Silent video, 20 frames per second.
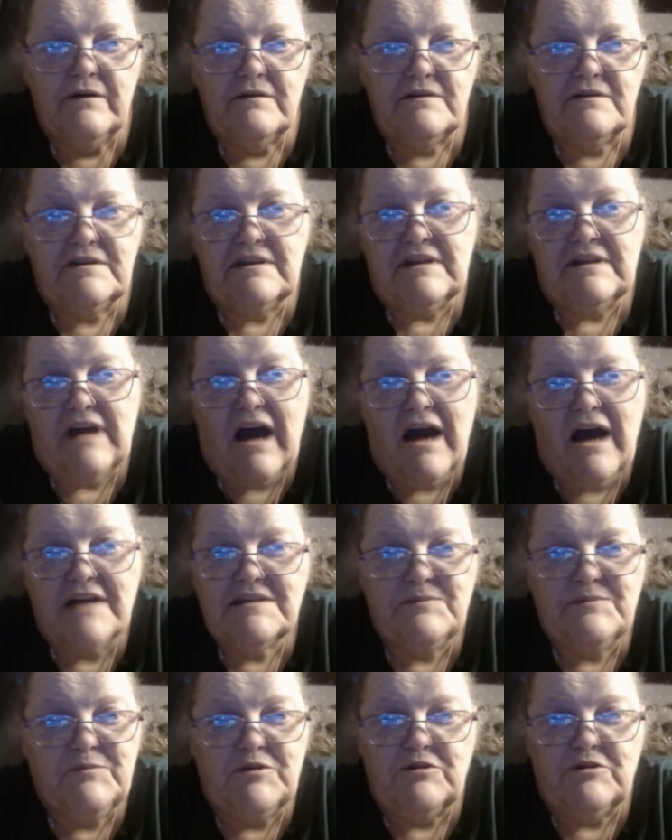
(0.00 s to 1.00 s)
to the
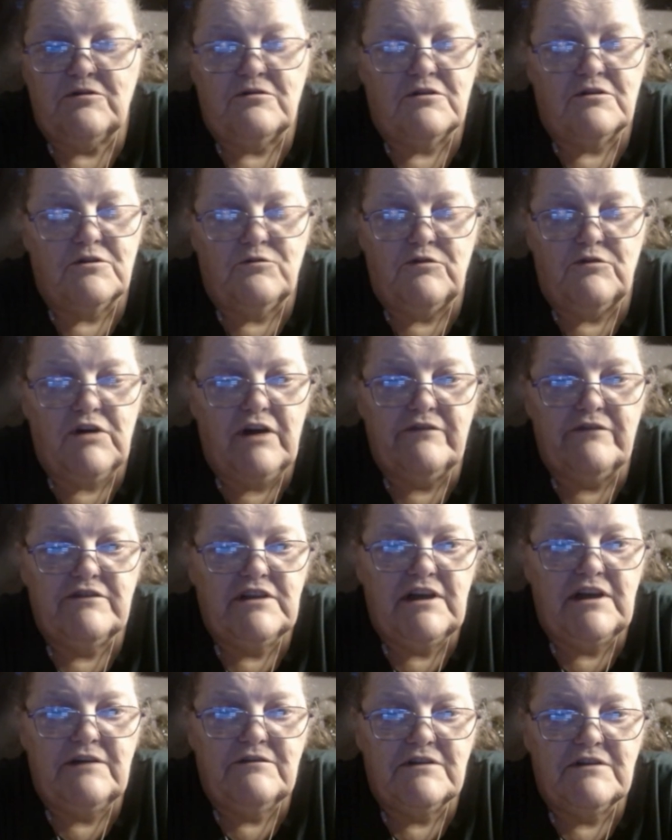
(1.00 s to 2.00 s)
hospital or wherever
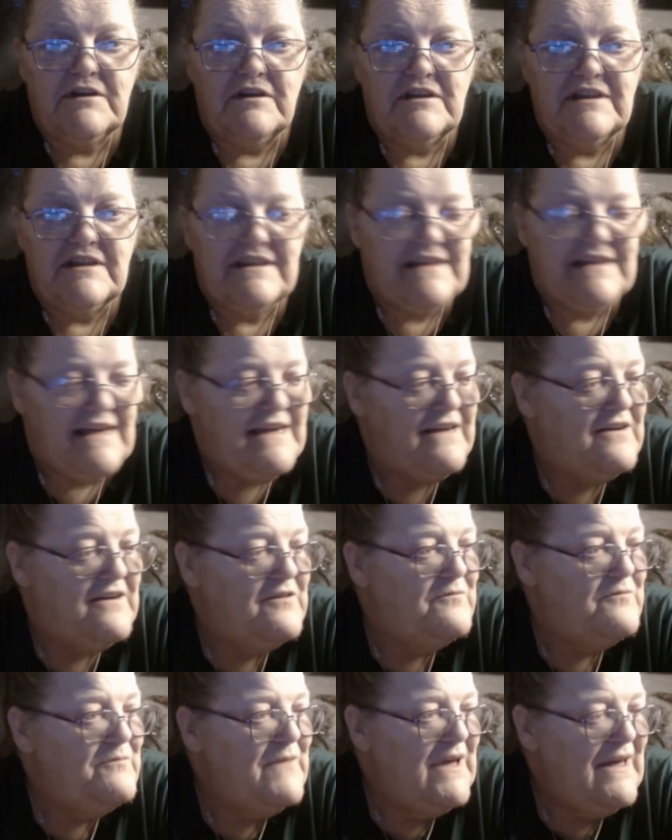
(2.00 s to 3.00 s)
they were going to take him.